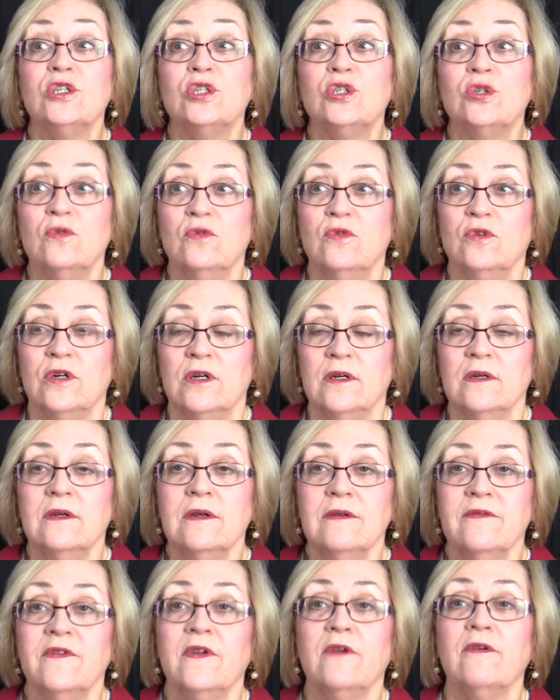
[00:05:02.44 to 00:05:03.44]

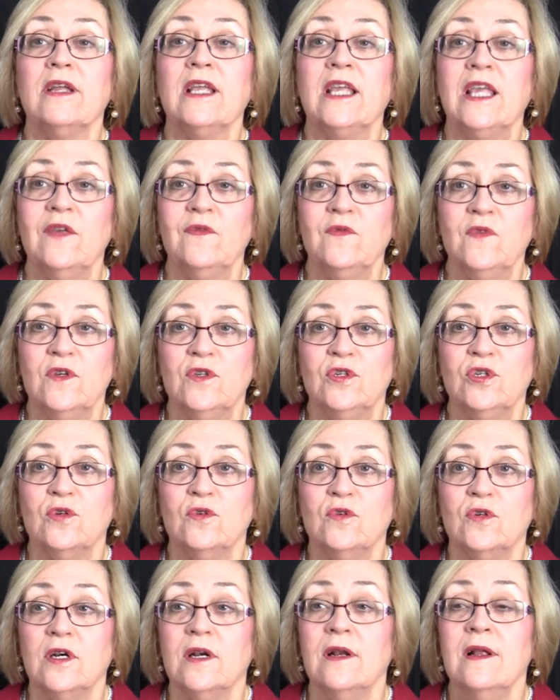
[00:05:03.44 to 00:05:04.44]
children, very gifted
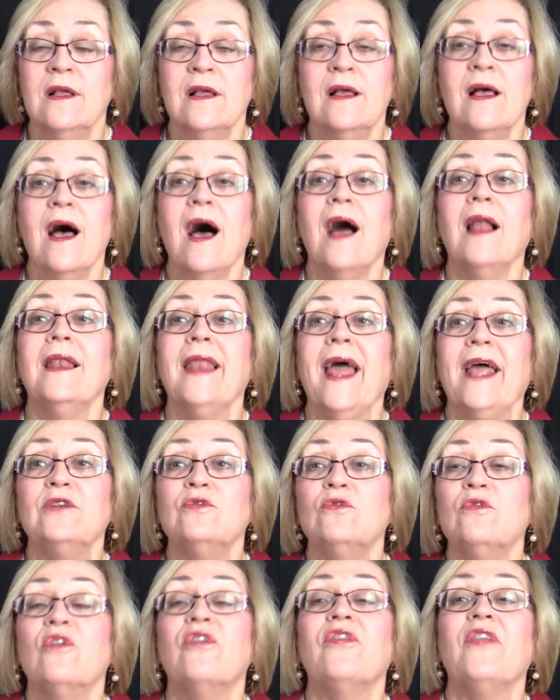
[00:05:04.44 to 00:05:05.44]
children, are
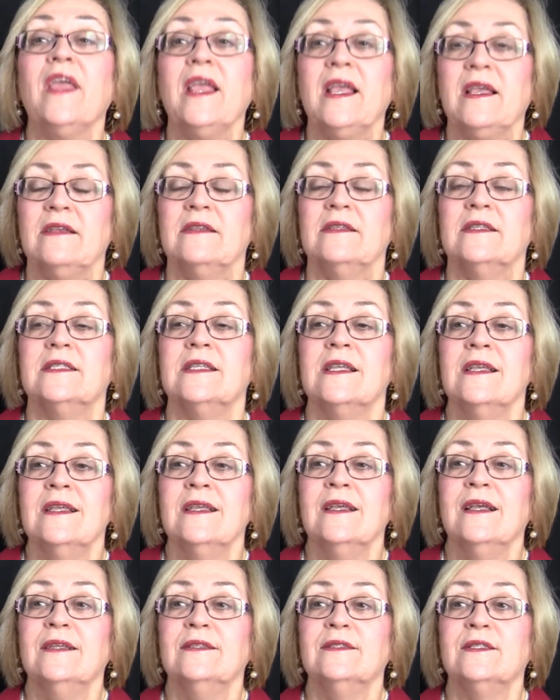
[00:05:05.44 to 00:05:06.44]
lateral thinkers,
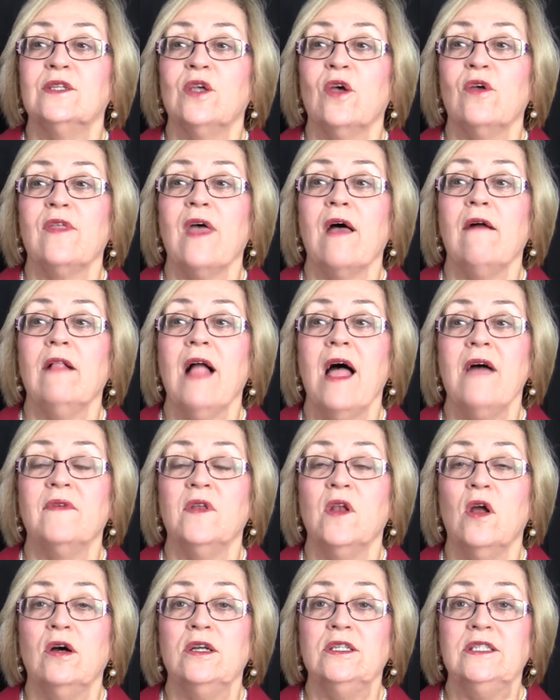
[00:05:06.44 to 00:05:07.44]
and so they'll have
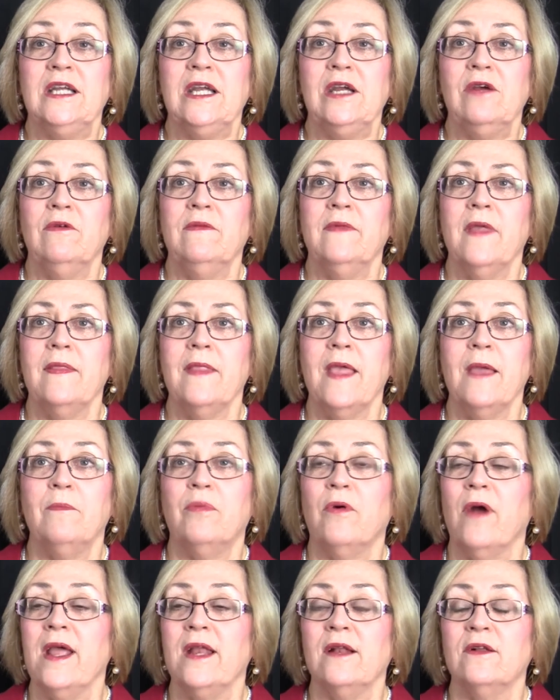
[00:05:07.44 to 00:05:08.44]
an idea and then their
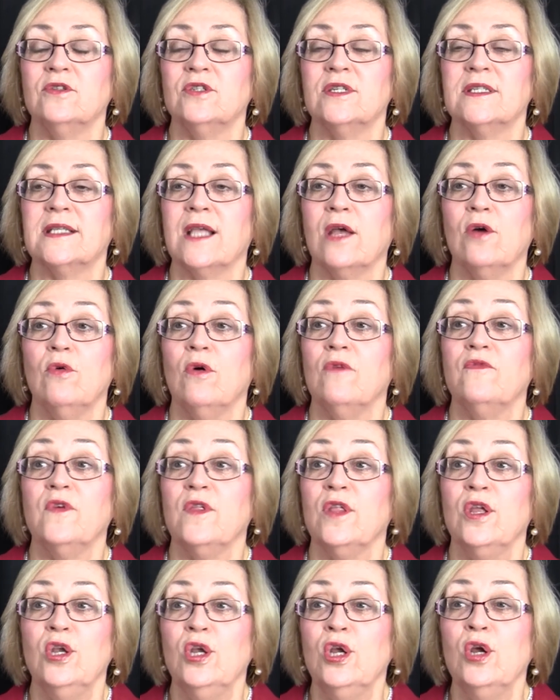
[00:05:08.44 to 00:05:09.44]
brain will just go off
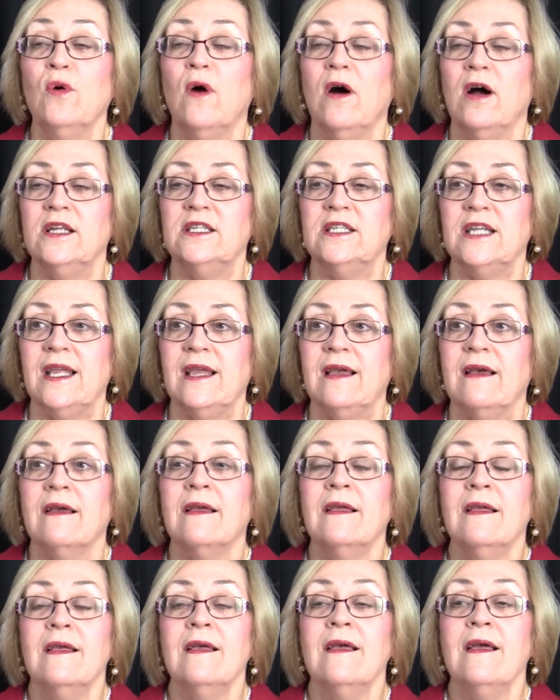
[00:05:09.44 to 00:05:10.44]
with a new idea,
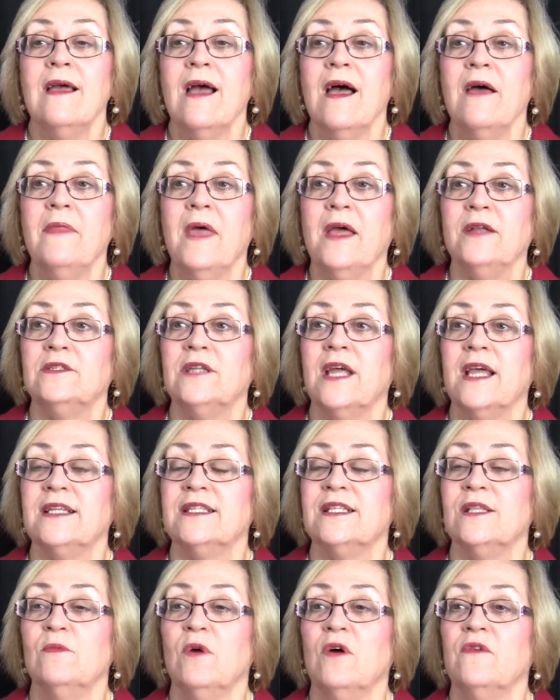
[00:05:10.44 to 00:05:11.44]
and that
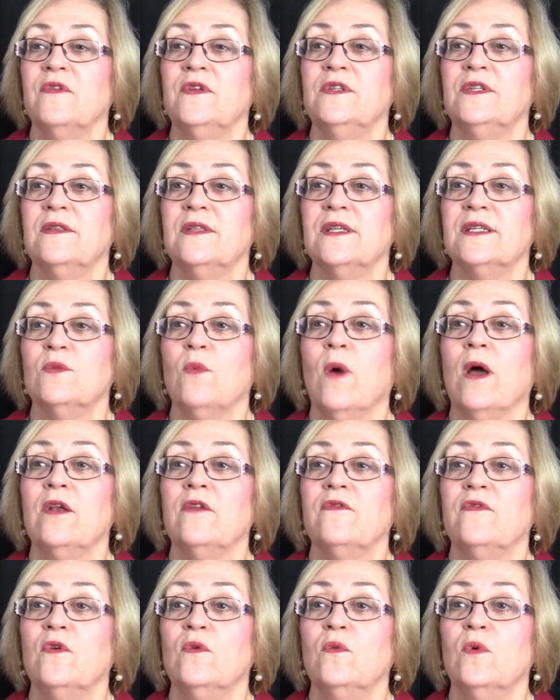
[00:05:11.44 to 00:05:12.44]
takes them off into this
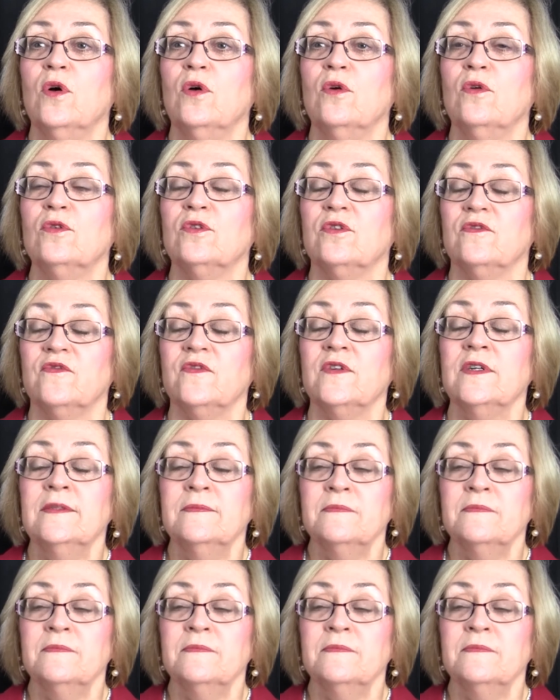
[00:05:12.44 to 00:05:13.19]
wonderful world of